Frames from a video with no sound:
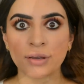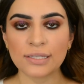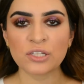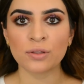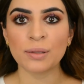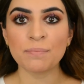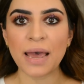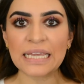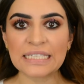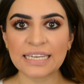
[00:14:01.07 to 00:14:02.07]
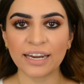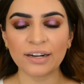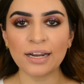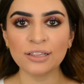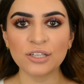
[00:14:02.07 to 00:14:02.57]
Okay, so the
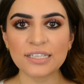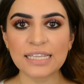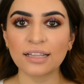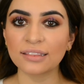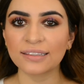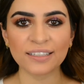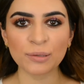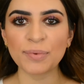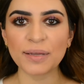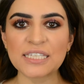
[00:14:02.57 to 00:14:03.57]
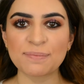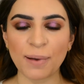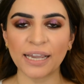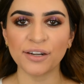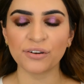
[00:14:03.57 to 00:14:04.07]
mascara looks a little
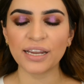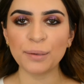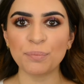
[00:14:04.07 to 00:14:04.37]
spidery,